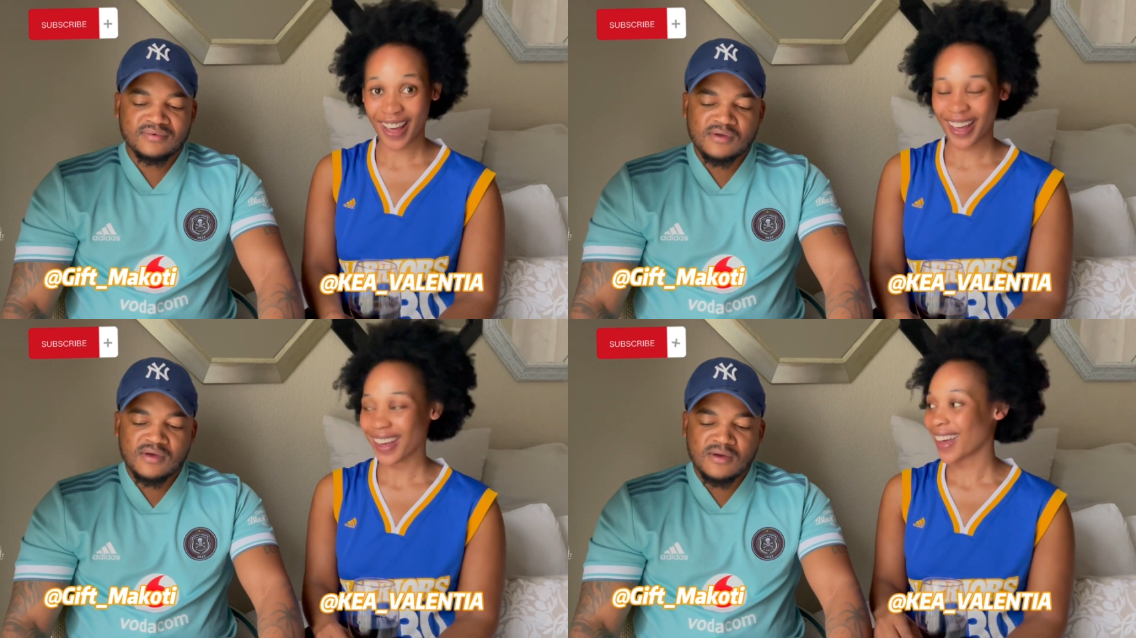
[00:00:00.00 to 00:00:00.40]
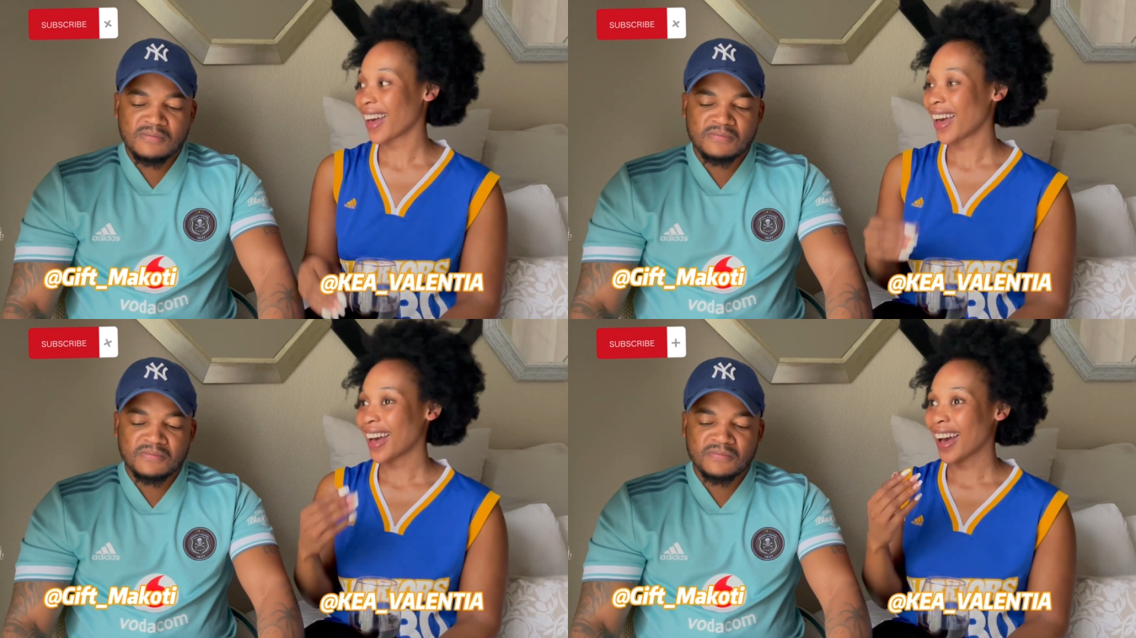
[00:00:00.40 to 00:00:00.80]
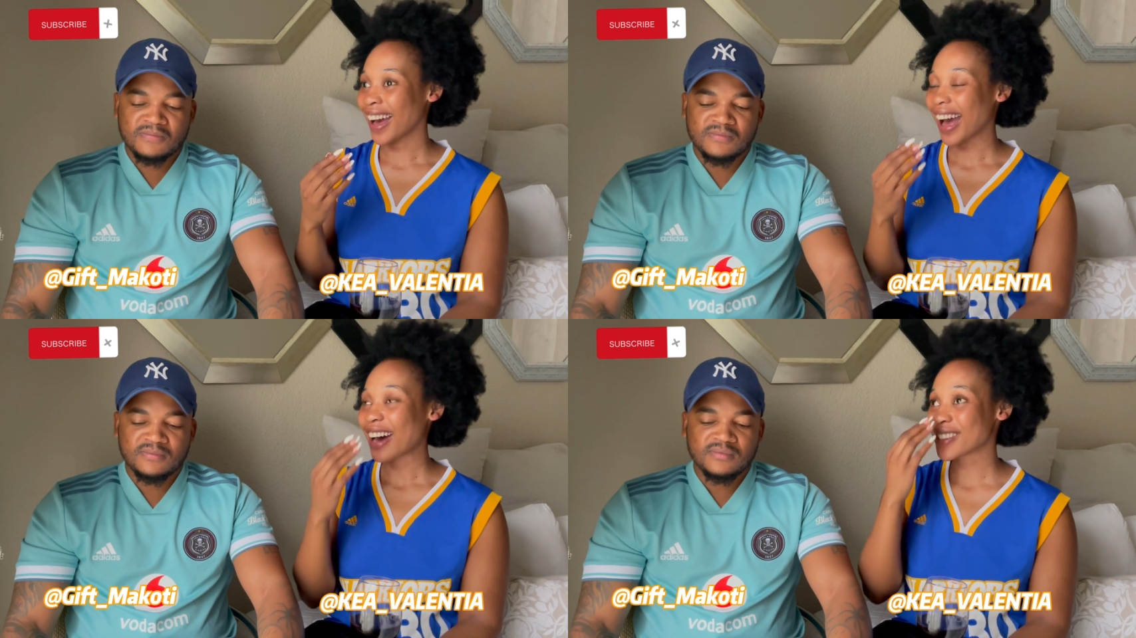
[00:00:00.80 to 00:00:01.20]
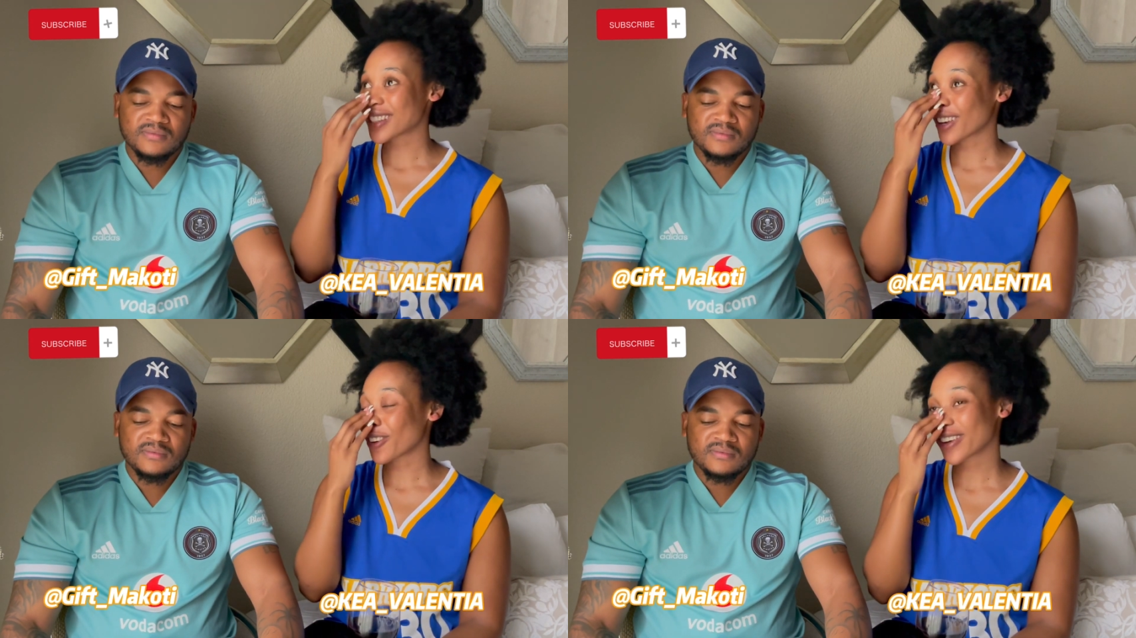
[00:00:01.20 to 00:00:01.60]
Speaker 1: yeah. I was
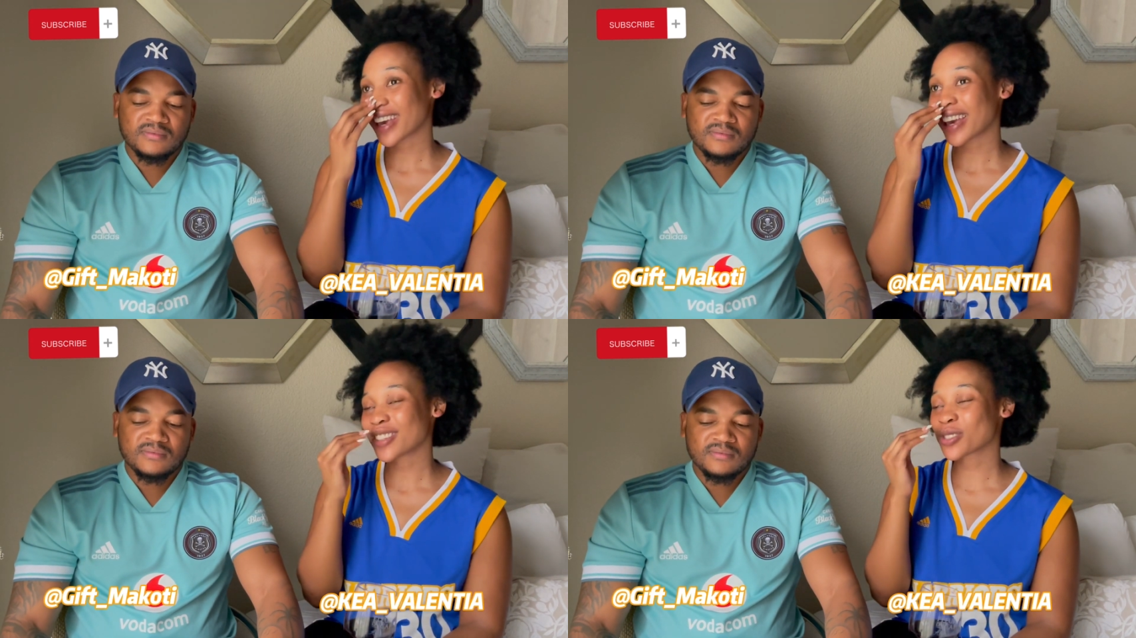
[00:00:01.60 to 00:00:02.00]
like, okay.